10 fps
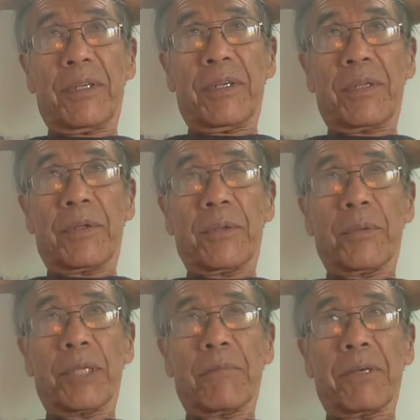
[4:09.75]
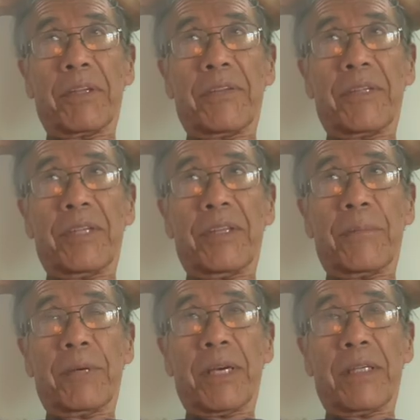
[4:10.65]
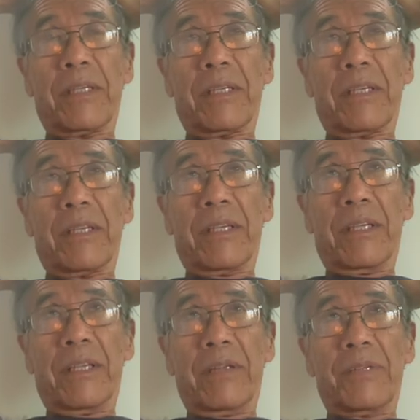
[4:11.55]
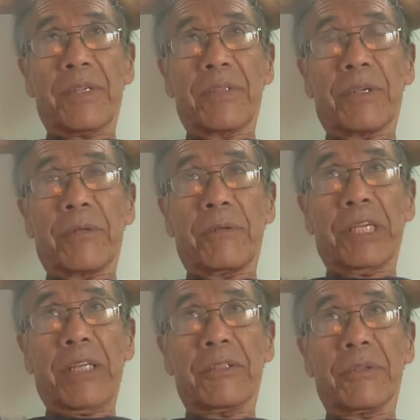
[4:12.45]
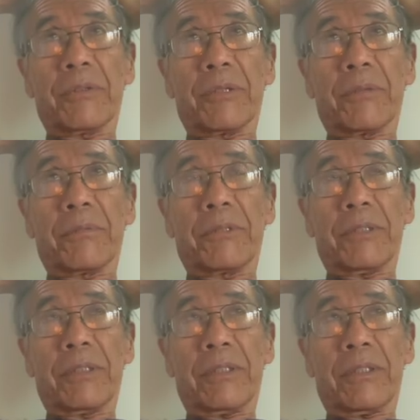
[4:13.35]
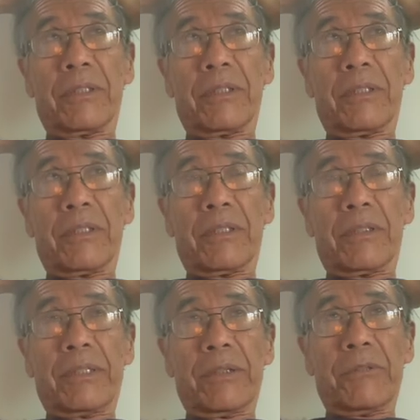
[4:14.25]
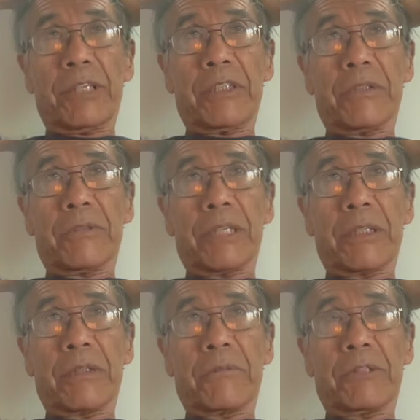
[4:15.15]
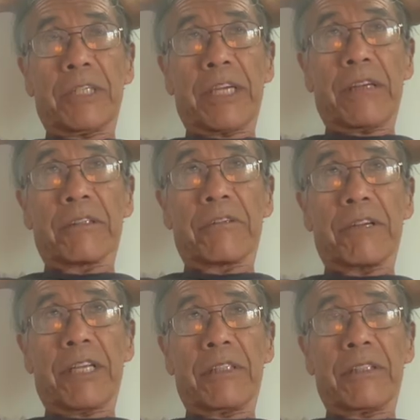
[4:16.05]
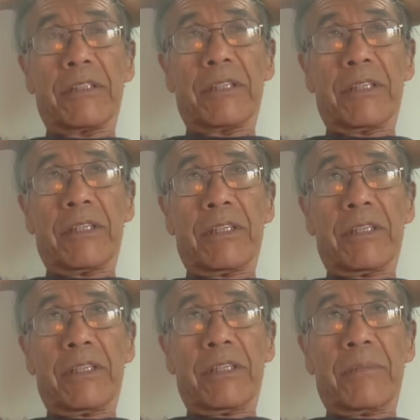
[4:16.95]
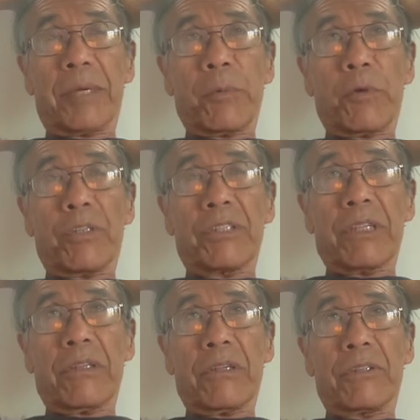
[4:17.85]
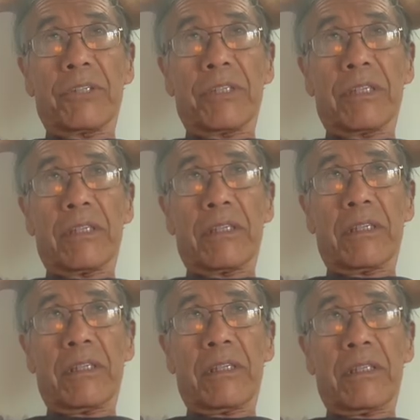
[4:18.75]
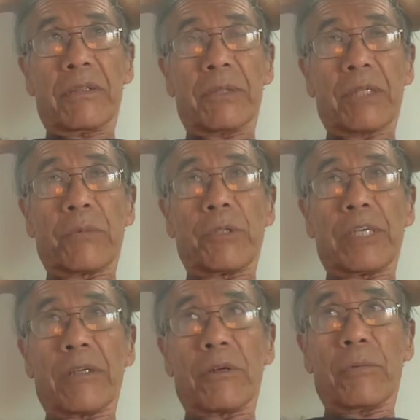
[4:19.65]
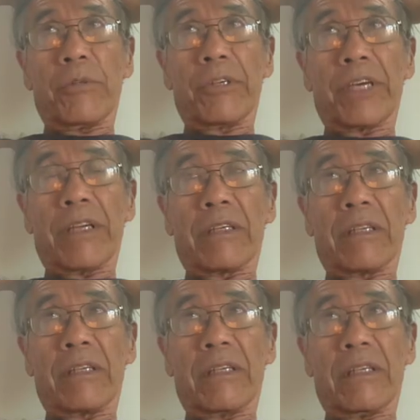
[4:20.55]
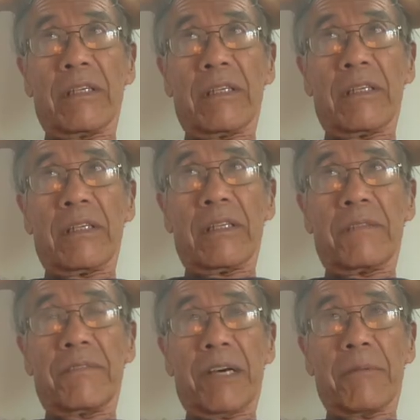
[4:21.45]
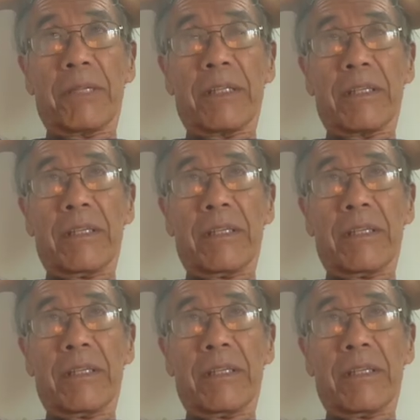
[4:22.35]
So whatever is in the mind is just a creation of a situation that we characterize by words and logic so that we can communicate verbally.